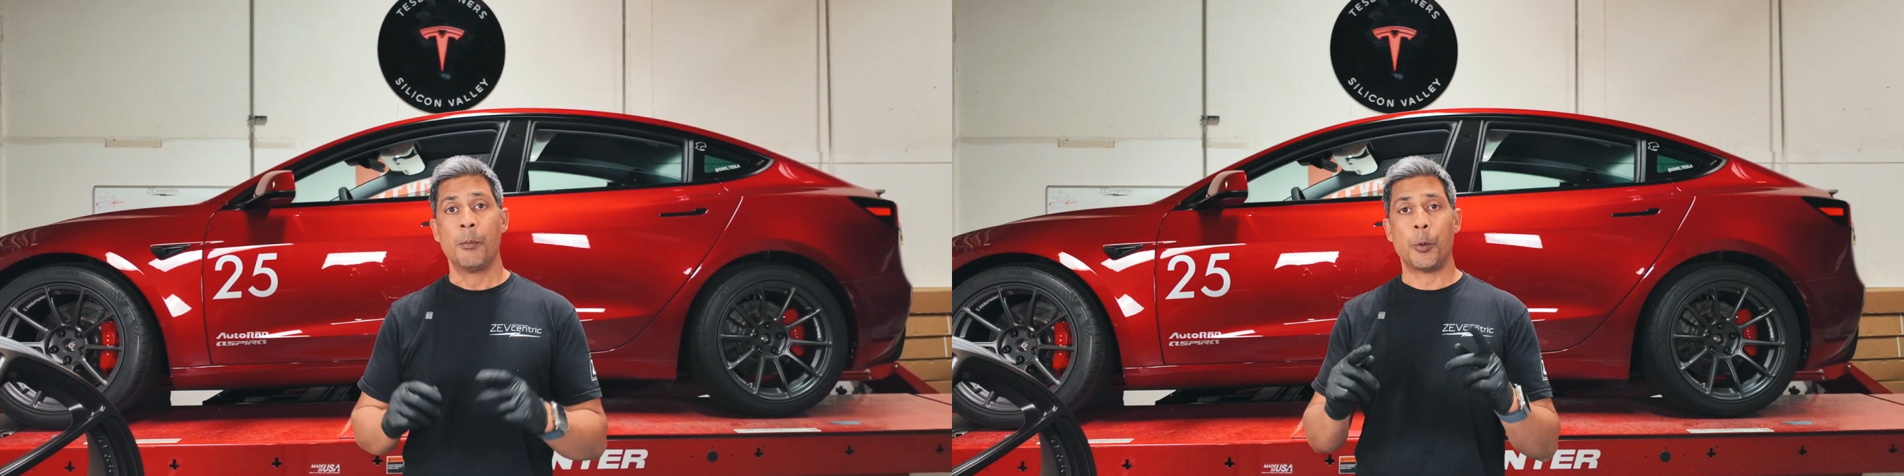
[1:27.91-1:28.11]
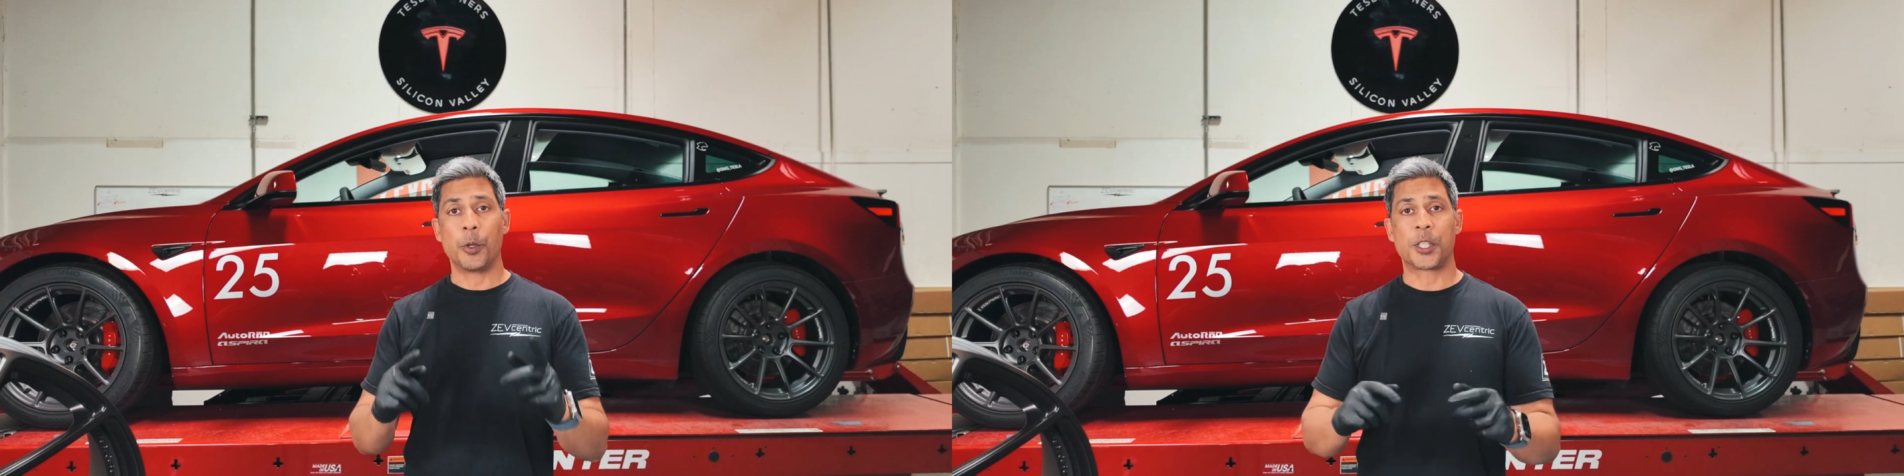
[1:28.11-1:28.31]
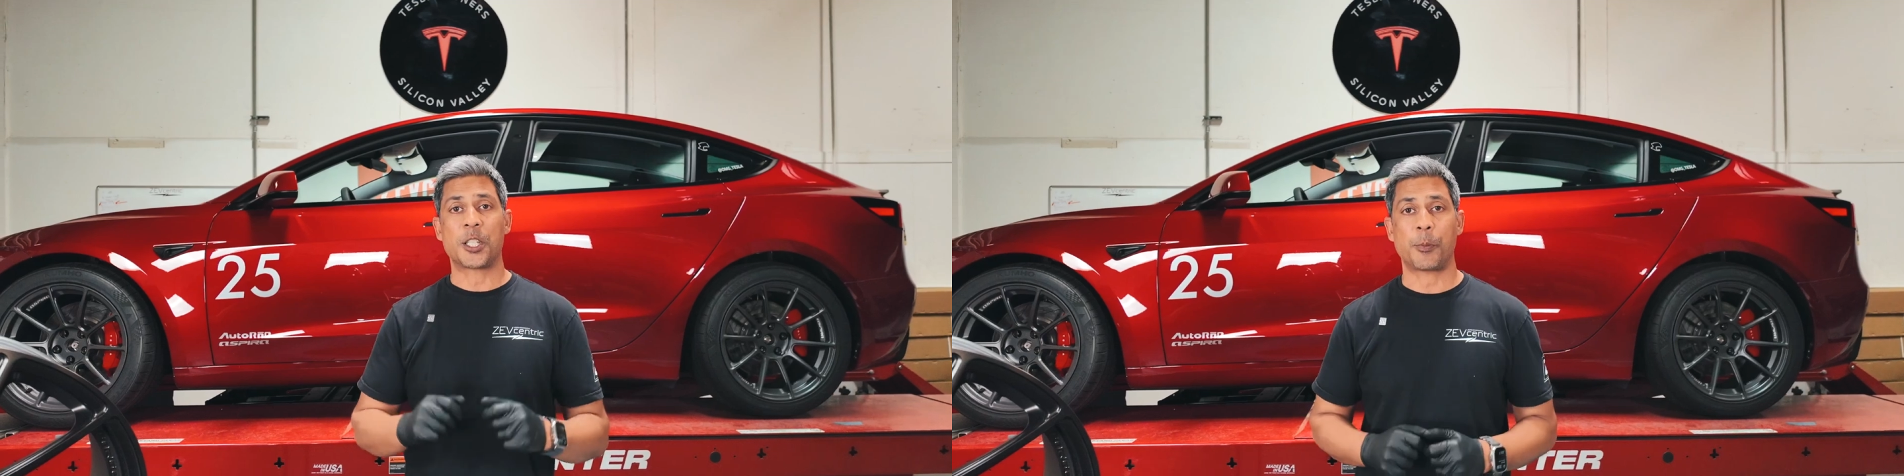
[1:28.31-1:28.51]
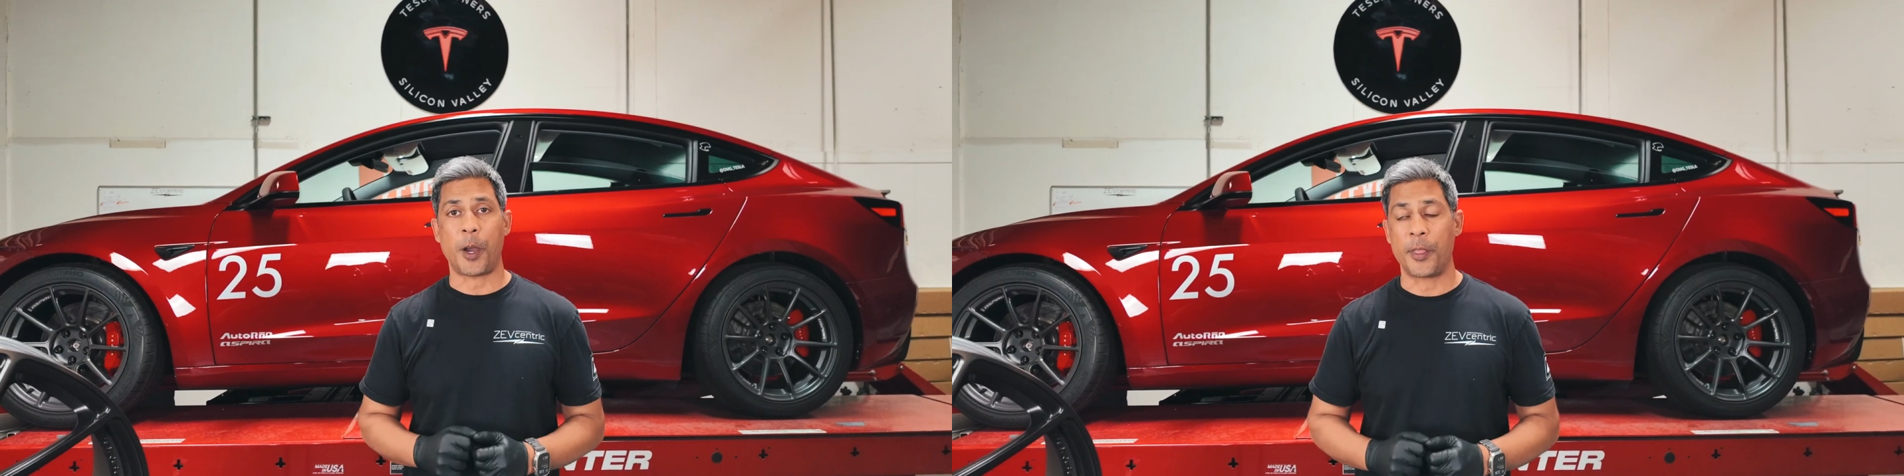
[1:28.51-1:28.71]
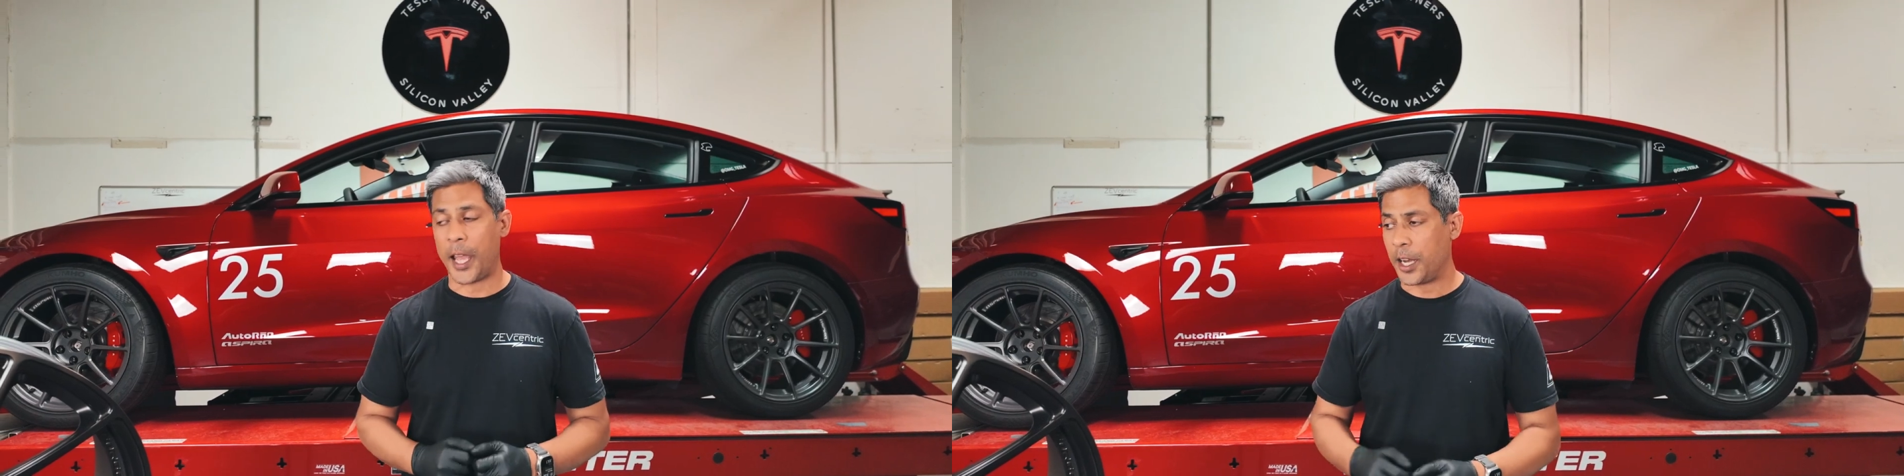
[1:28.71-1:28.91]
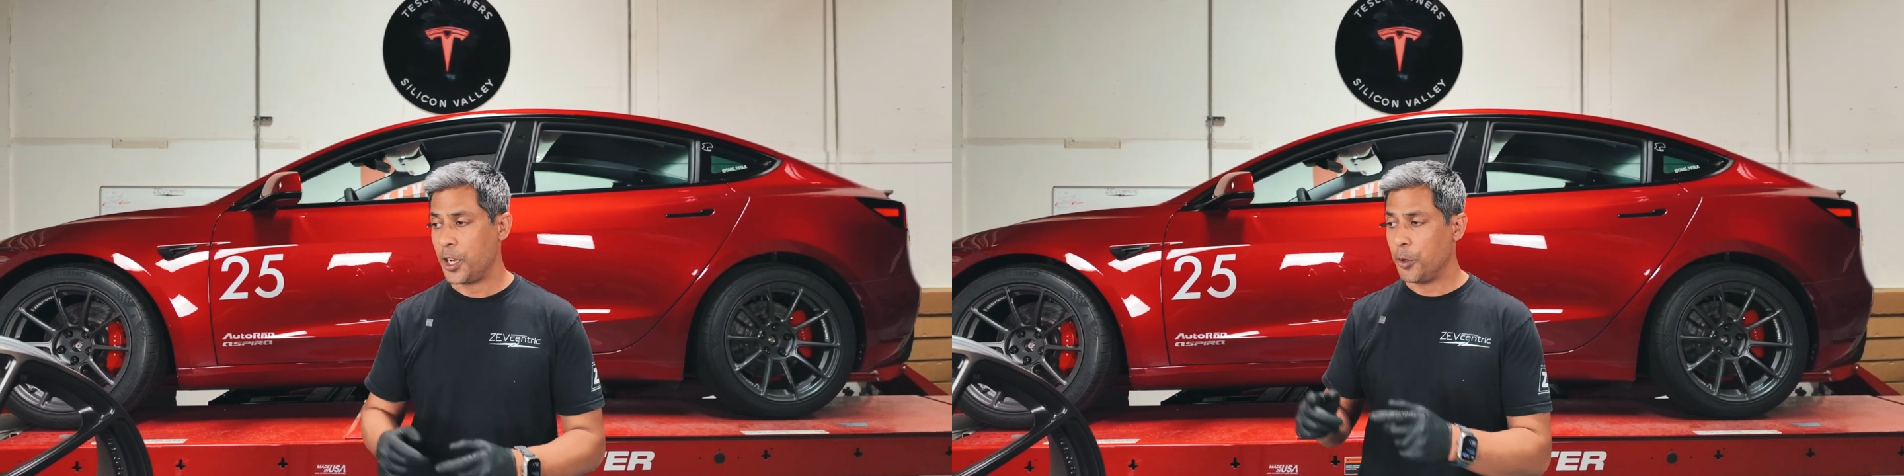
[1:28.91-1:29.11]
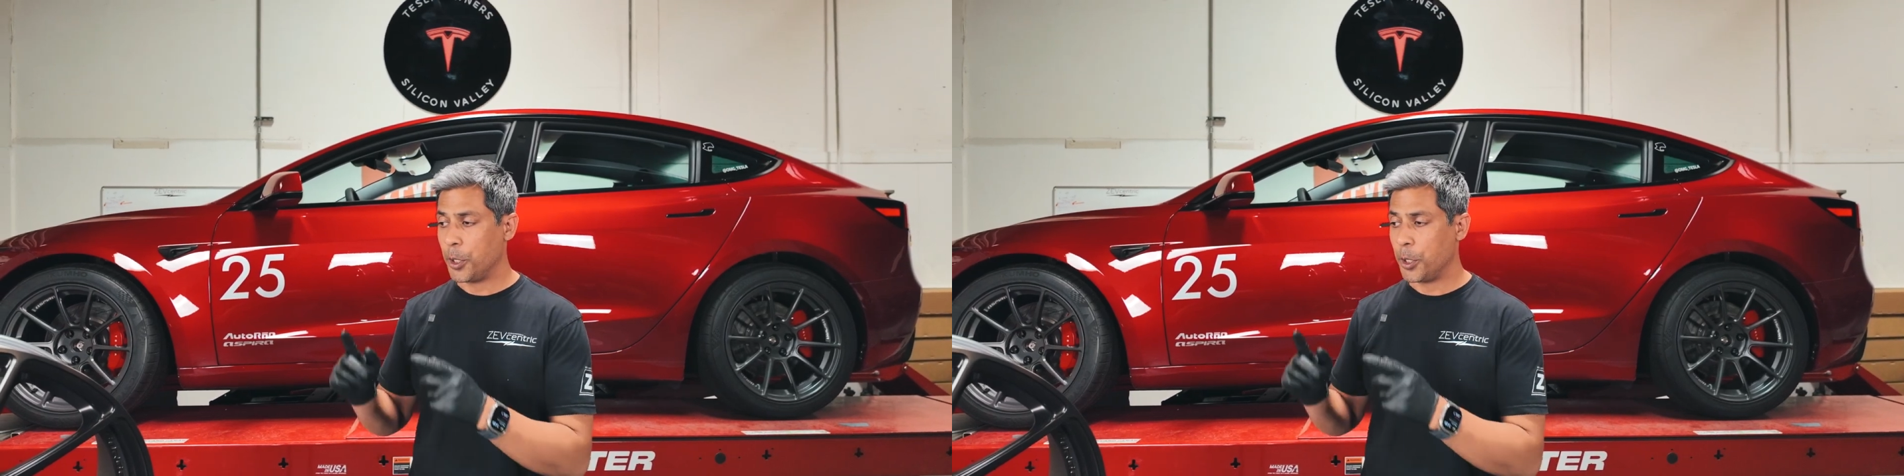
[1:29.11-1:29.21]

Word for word: but we'll touch upon that